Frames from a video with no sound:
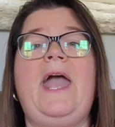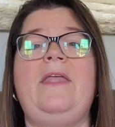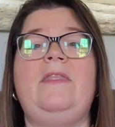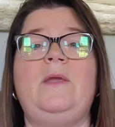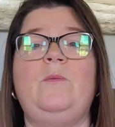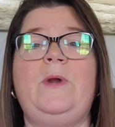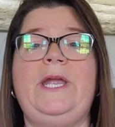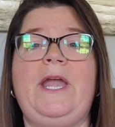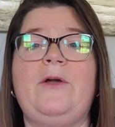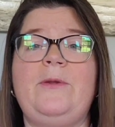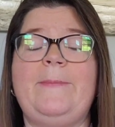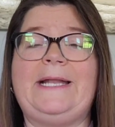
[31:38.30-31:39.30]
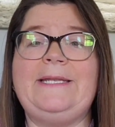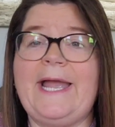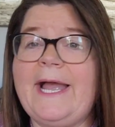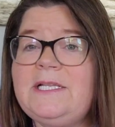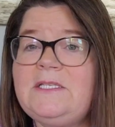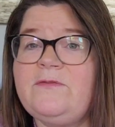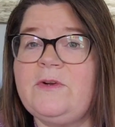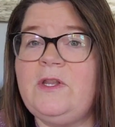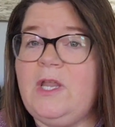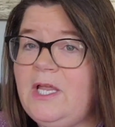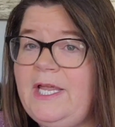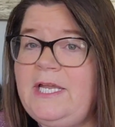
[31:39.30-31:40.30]
and then we go to my dad's for
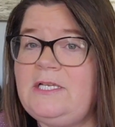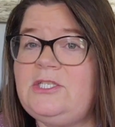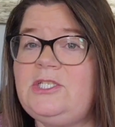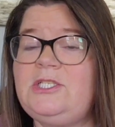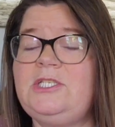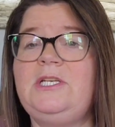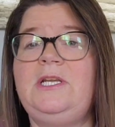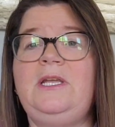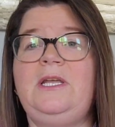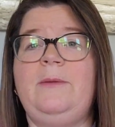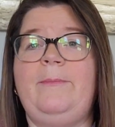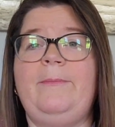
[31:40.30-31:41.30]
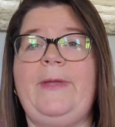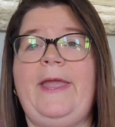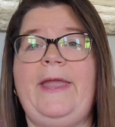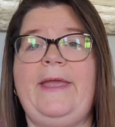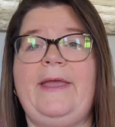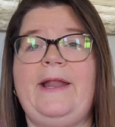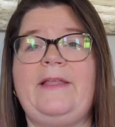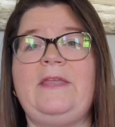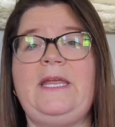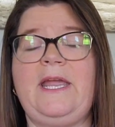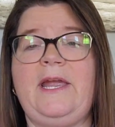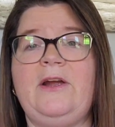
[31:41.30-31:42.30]
lunch. And I
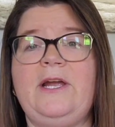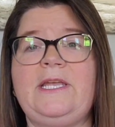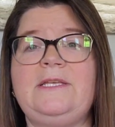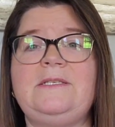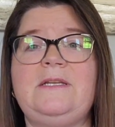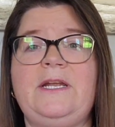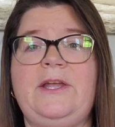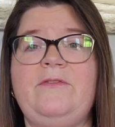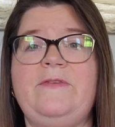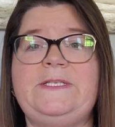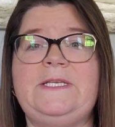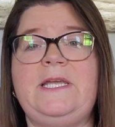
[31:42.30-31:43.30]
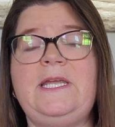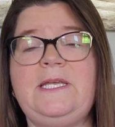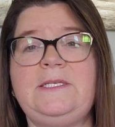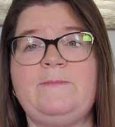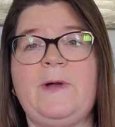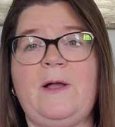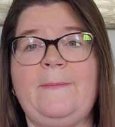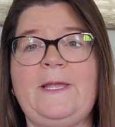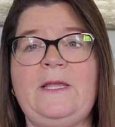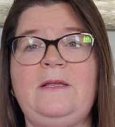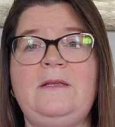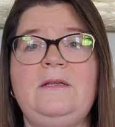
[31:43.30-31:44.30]
think Eric is going to go visit his
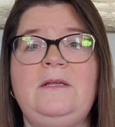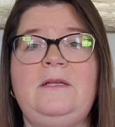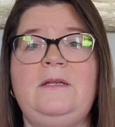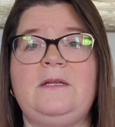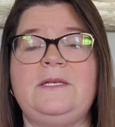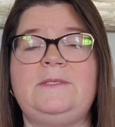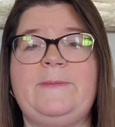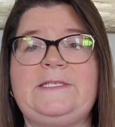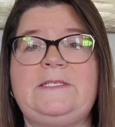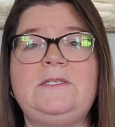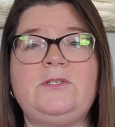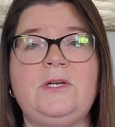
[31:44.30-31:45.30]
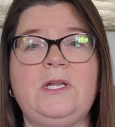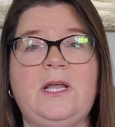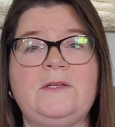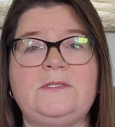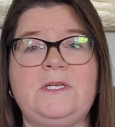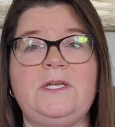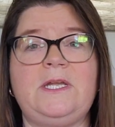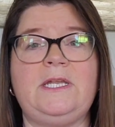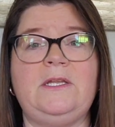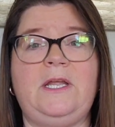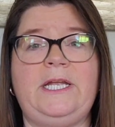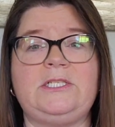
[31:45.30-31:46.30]
mama because my sister-in-law's
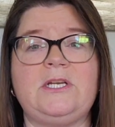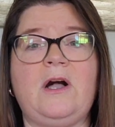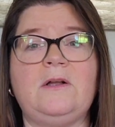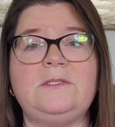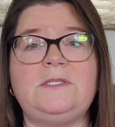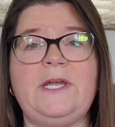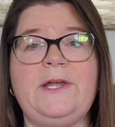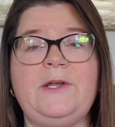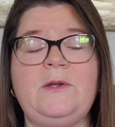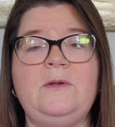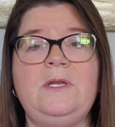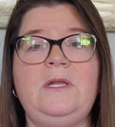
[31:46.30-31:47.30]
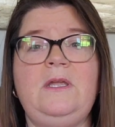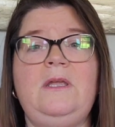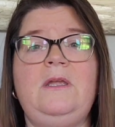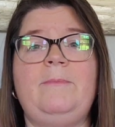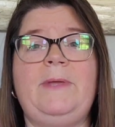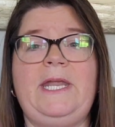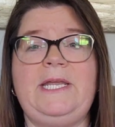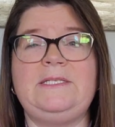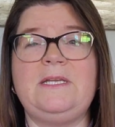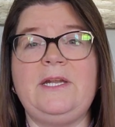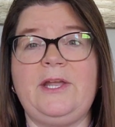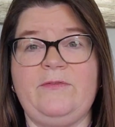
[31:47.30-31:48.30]
cooking lunch also. But he's
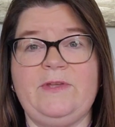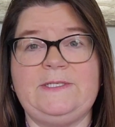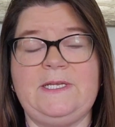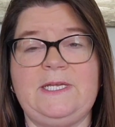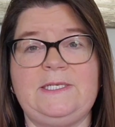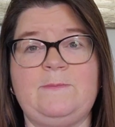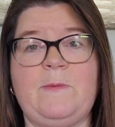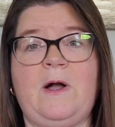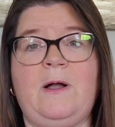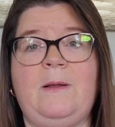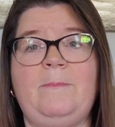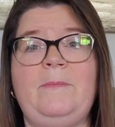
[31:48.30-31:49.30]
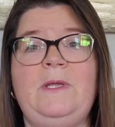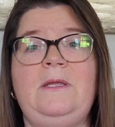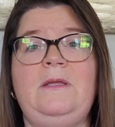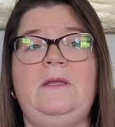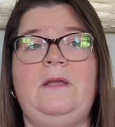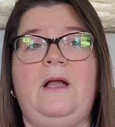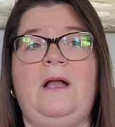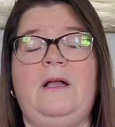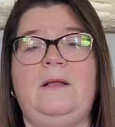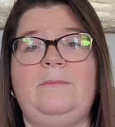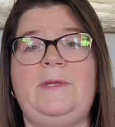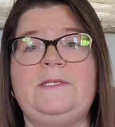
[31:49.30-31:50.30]
going to go visit his mom.
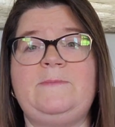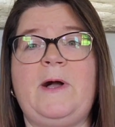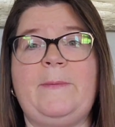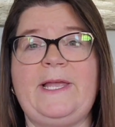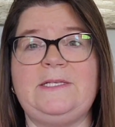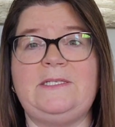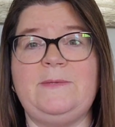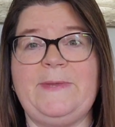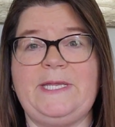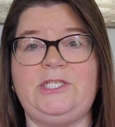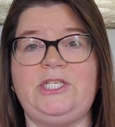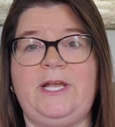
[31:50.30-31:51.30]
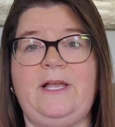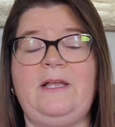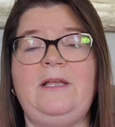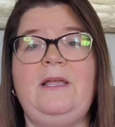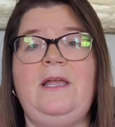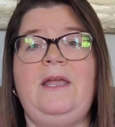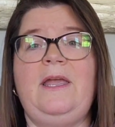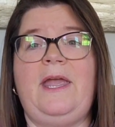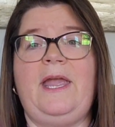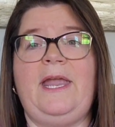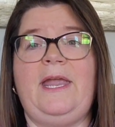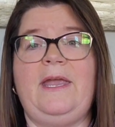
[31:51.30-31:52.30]
Um, his mom has dementia
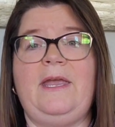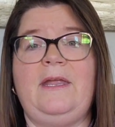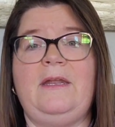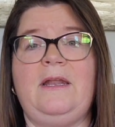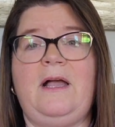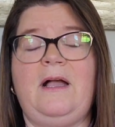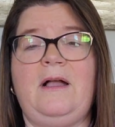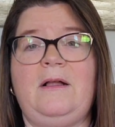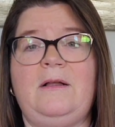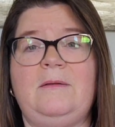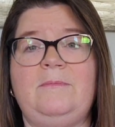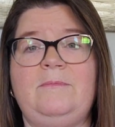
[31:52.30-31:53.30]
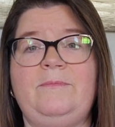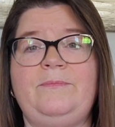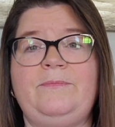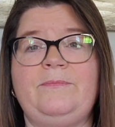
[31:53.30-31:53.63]
and um,